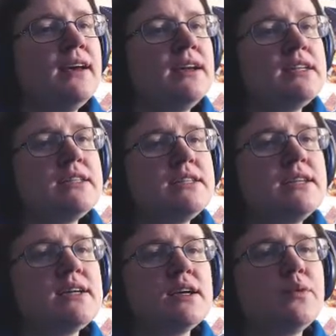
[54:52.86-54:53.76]
To this
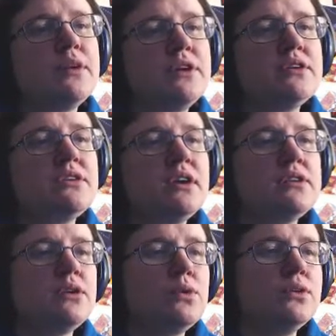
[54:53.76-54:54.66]
end, I want you to don
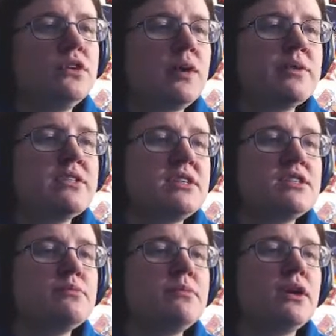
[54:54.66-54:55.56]
the old garments
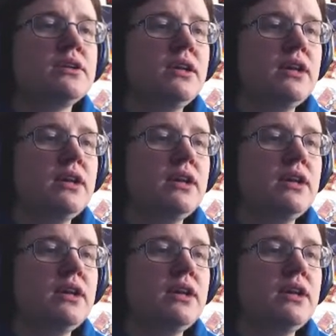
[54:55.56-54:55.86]
Isambard